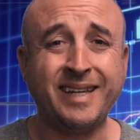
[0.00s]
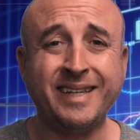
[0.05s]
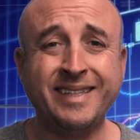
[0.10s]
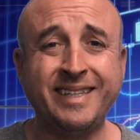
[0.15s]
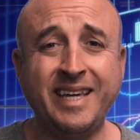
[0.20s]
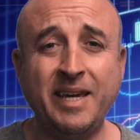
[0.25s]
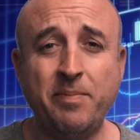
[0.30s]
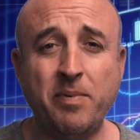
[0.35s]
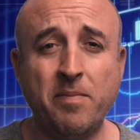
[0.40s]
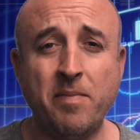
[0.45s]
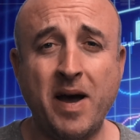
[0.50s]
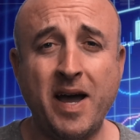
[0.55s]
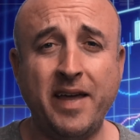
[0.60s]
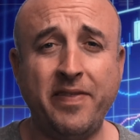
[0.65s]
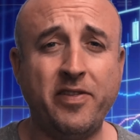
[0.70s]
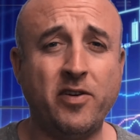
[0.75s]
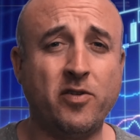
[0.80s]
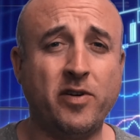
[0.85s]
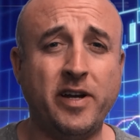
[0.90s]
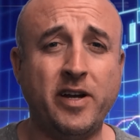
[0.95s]
Keep in mind,
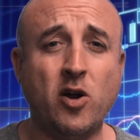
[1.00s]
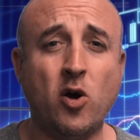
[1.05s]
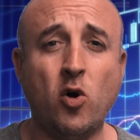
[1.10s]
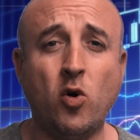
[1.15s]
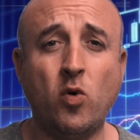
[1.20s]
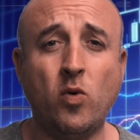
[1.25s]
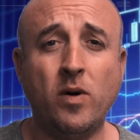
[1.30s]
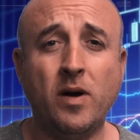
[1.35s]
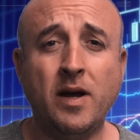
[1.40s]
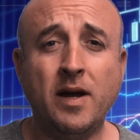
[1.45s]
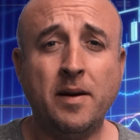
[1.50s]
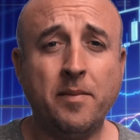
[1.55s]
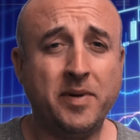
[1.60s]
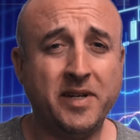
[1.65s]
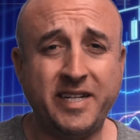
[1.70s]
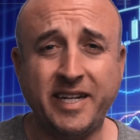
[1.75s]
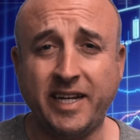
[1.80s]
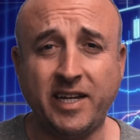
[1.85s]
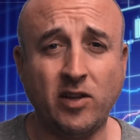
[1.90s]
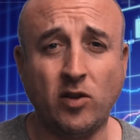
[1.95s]
they're in no
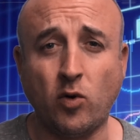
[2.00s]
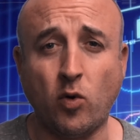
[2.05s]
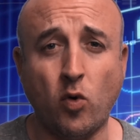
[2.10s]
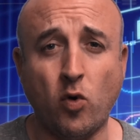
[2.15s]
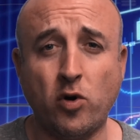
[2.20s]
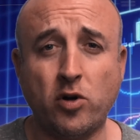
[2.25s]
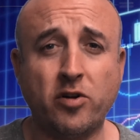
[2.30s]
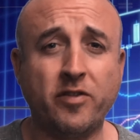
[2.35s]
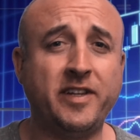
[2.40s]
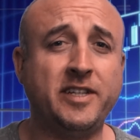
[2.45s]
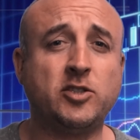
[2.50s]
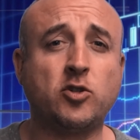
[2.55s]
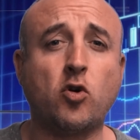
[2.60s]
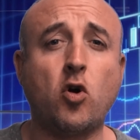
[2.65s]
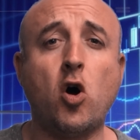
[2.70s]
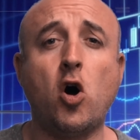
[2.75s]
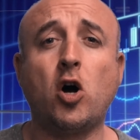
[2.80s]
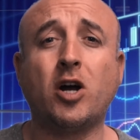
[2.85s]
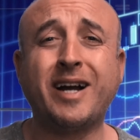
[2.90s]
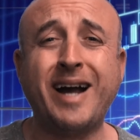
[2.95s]
particular order. These are
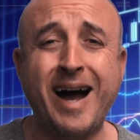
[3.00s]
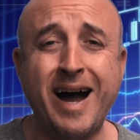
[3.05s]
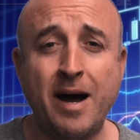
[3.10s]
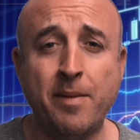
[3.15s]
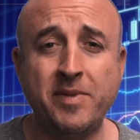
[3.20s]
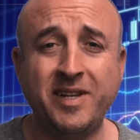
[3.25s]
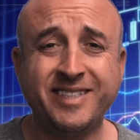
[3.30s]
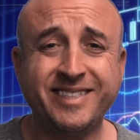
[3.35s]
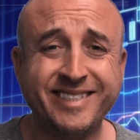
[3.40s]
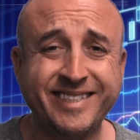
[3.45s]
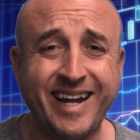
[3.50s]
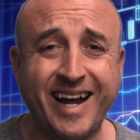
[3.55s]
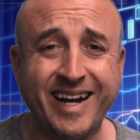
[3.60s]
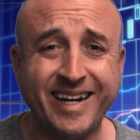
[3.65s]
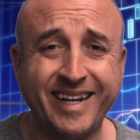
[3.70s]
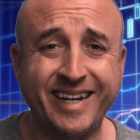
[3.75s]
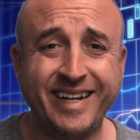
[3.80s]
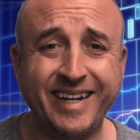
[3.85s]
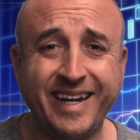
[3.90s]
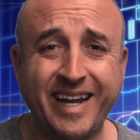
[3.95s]
all common stock
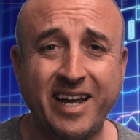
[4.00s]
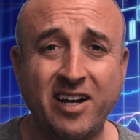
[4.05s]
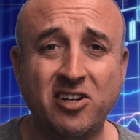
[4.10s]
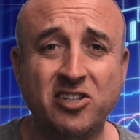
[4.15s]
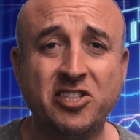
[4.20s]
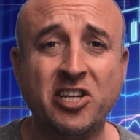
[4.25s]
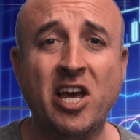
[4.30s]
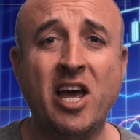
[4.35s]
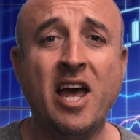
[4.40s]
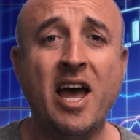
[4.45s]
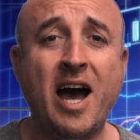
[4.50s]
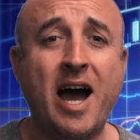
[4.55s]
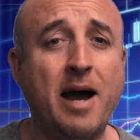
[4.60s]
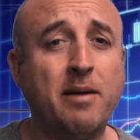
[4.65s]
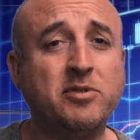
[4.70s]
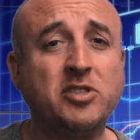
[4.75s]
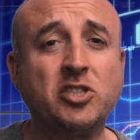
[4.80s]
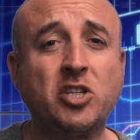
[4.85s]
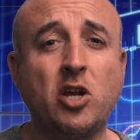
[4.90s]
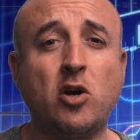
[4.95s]
indicators. I'm
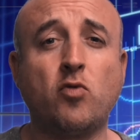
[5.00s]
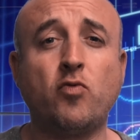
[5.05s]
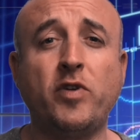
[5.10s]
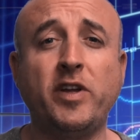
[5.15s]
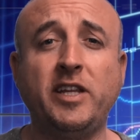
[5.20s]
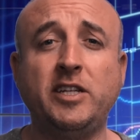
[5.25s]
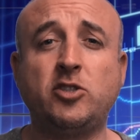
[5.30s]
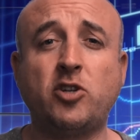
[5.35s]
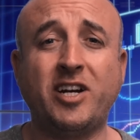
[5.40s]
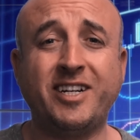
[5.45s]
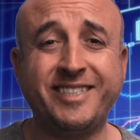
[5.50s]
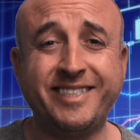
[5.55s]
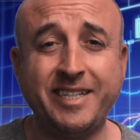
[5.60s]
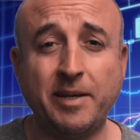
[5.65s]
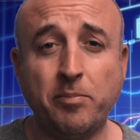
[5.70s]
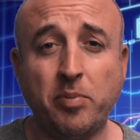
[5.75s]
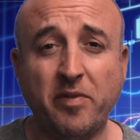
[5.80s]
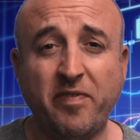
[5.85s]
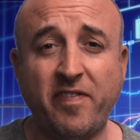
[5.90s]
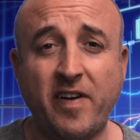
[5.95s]
just going to really try to
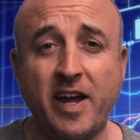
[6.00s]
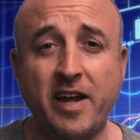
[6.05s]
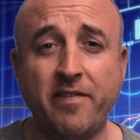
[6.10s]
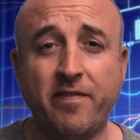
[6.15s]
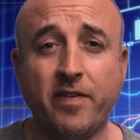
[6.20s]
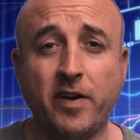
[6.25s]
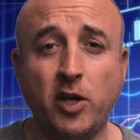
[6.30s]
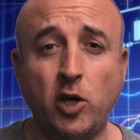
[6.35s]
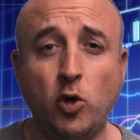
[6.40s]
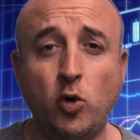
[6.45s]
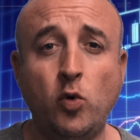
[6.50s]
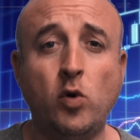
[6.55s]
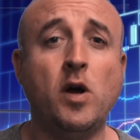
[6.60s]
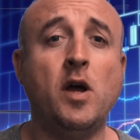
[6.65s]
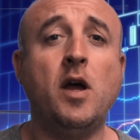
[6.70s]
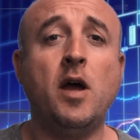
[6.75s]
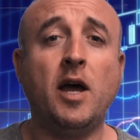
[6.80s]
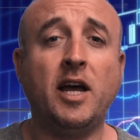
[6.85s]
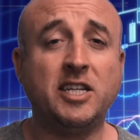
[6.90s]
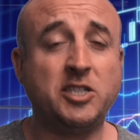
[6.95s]
simplify it for you,
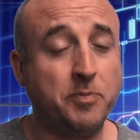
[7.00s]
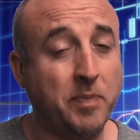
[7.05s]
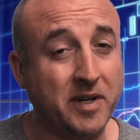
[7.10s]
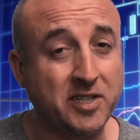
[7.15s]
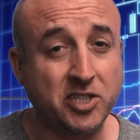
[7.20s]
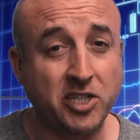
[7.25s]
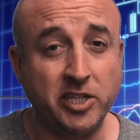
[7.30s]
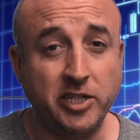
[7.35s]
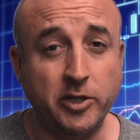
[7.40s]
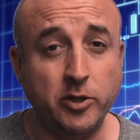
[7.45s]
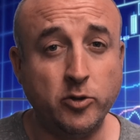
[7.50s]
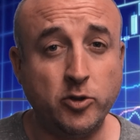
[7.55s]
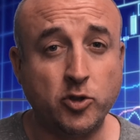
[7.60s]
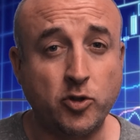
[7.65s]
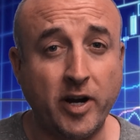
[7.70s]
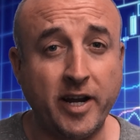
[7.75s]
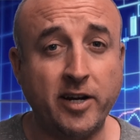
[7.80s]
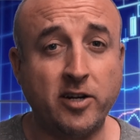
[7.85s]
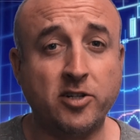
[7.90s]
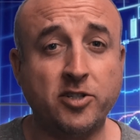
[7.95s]
especially new
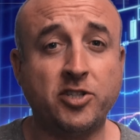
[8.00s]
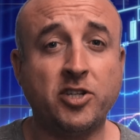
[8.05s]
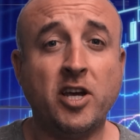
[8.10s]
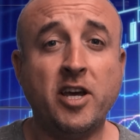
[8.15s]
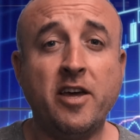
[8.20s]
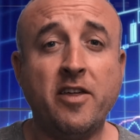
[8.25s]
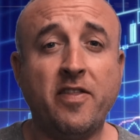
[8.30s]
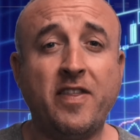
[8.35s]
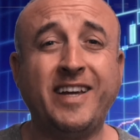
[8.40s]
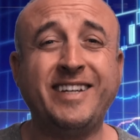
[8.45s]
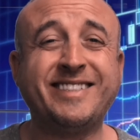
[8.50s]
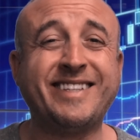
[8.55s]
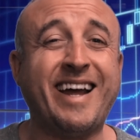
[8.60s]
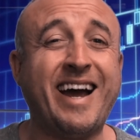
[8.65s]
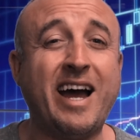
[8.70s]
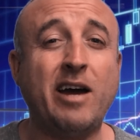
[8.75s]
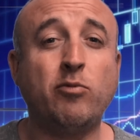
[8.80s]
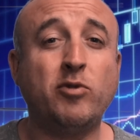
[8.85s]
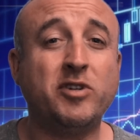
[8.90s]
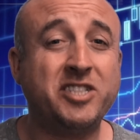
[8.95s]
traders, things that
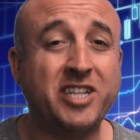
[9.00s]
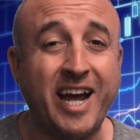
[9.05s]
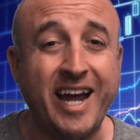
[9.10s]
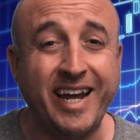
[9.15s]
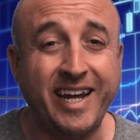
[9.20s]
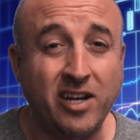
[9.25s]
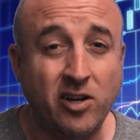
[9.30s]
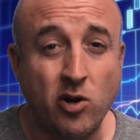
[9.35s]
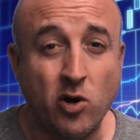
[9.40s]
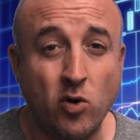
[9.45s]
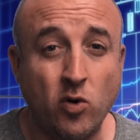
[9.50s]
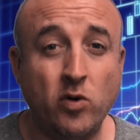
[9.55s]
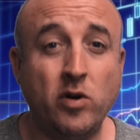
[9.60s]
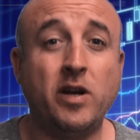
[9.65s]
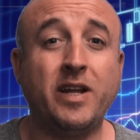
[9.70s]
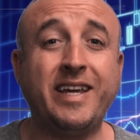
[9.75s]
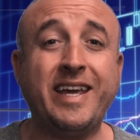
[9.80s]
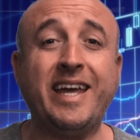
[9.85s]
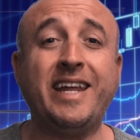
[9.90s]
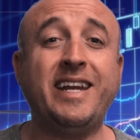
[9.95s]
I wish I had known
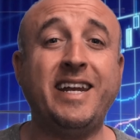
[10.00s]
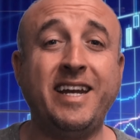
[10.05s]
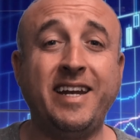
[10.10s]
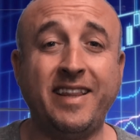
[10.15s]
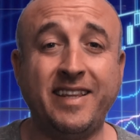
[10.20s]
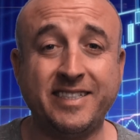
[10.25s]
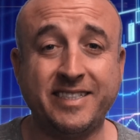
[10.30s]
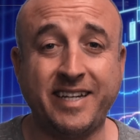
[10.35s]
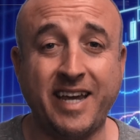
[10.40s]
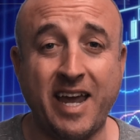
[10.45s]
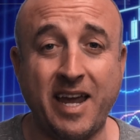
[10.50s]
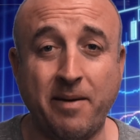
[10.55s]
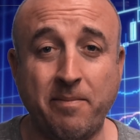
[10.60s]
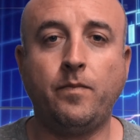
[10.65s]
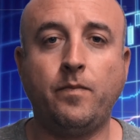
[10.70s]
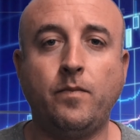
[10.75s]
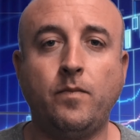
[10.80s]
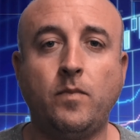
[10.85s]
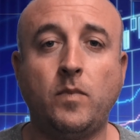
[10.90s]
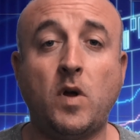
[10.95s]
getting into this game.
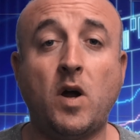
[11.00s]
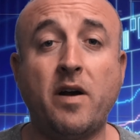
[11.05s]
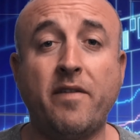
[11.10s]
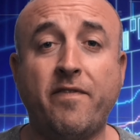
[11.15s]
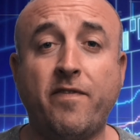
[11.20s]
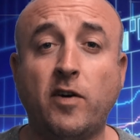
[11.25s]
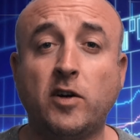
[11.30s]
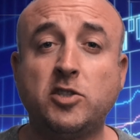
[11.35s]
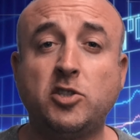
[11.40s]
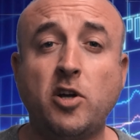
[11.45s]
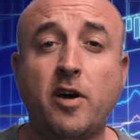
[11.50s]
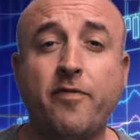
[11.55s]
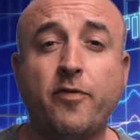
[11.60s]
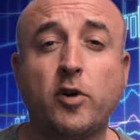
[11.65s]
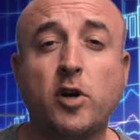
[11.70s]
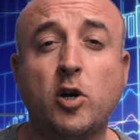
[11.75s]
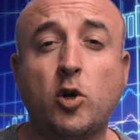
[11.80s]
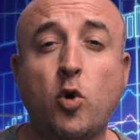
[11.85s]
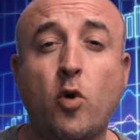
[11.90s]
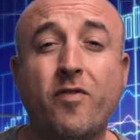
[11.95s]
All right, first off, we're
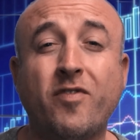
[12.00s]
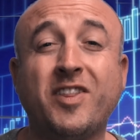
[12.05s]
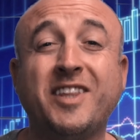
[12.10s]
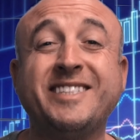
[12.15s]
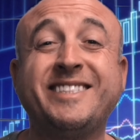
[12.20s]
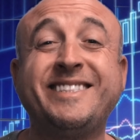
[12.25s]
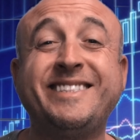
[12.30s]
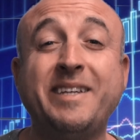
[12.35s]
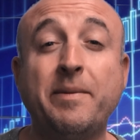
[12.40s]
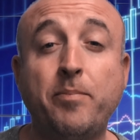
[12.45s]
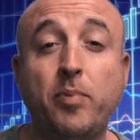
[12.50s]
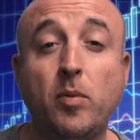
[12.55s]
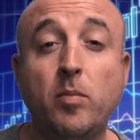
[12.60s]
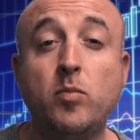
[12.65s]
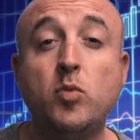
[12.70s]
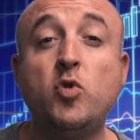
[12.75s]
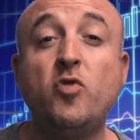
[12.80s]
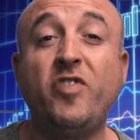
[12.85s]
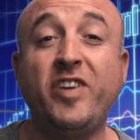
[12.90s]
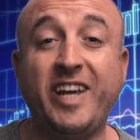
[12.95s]
going to go over the simple
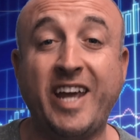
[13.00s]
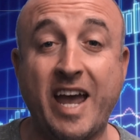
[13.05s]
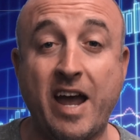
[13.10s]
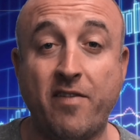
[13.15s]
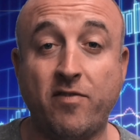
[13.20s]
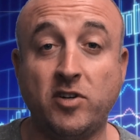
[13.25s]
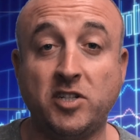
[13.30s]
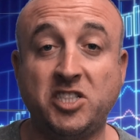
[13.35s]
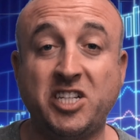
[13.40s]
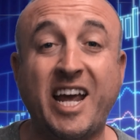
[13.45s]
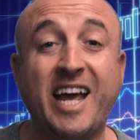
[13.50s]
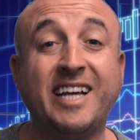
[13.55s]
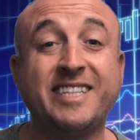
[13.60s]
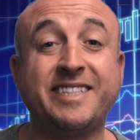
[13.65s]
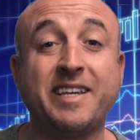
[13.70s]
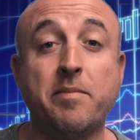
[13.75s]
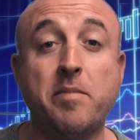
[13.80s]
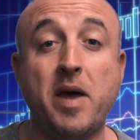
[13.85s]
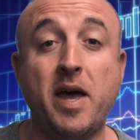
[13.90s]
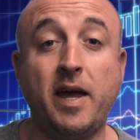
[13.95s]
moving average,
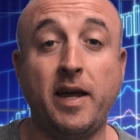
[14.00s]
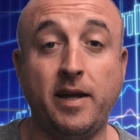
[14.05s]
SMA.